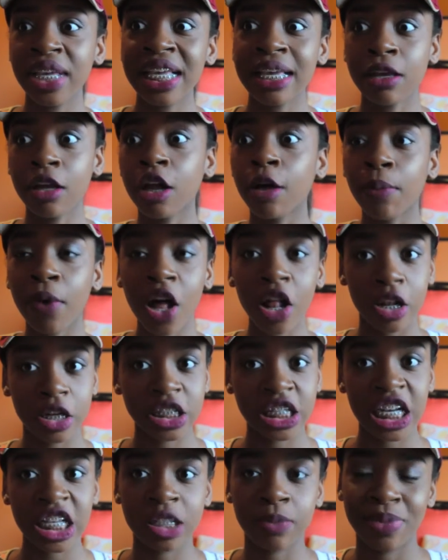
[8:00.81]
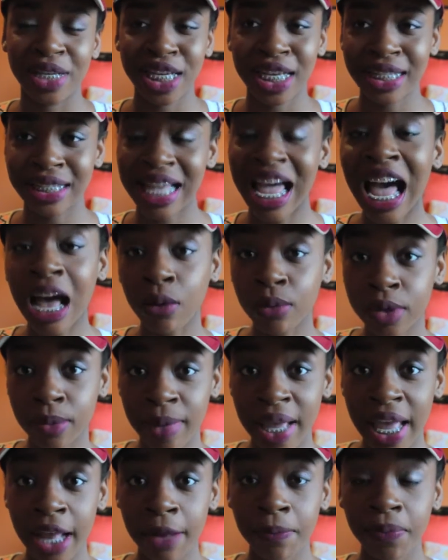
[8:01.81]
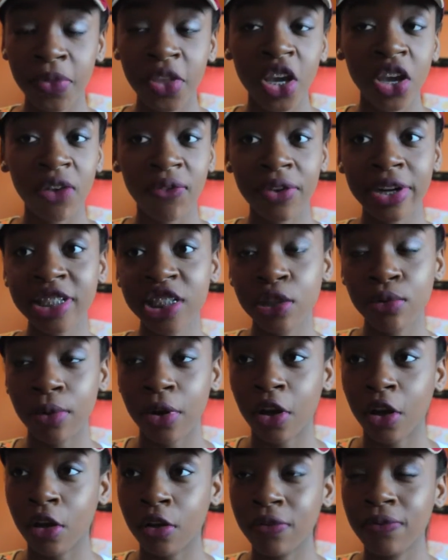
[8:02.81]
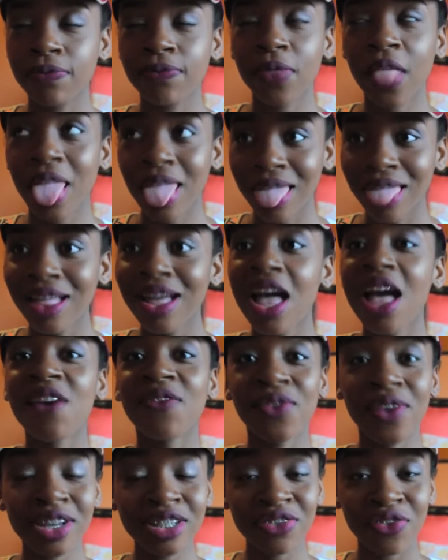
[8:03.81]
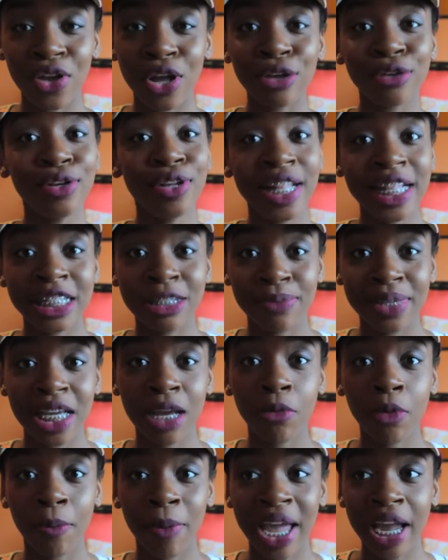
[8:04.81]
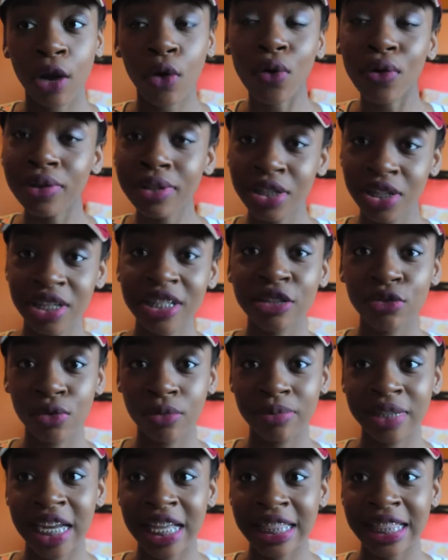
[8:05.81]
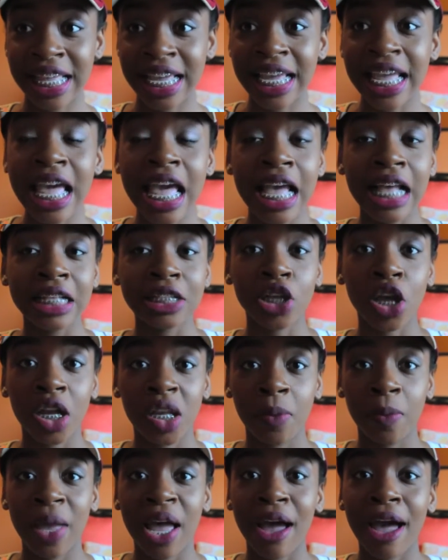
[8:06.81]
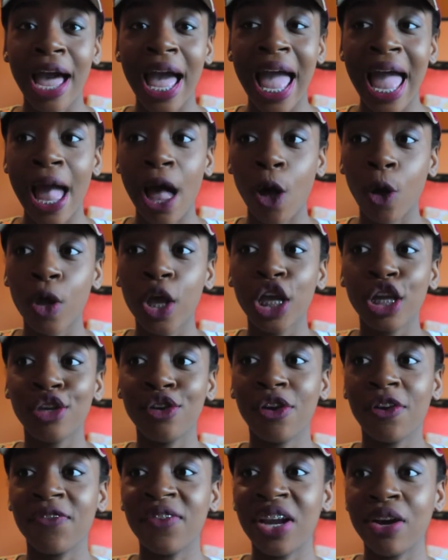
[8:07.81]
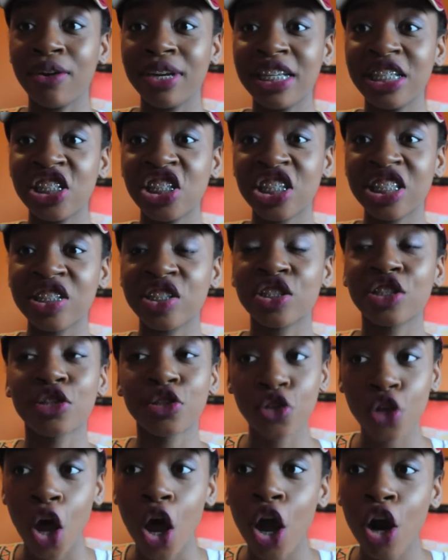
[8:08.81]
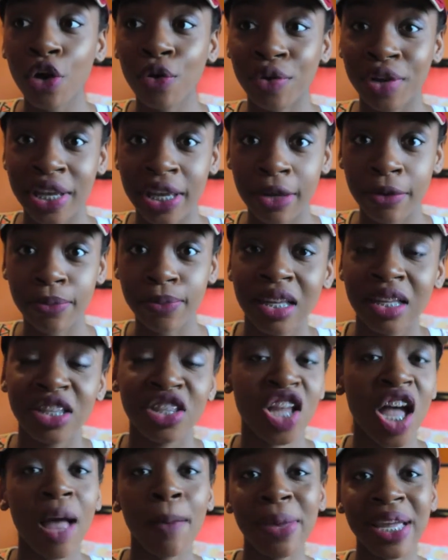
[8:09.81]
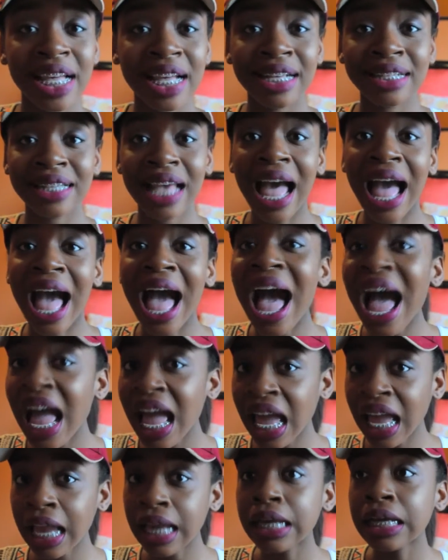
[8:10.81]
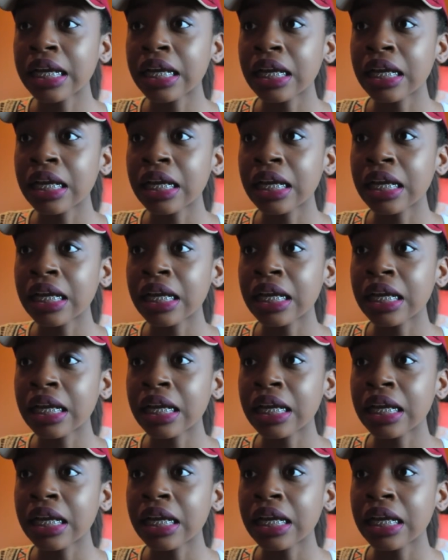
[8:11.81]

and apologize because I was mad. First of all, you need to be coming back onto this group chat thing talking about how you're very just sorry. Not because I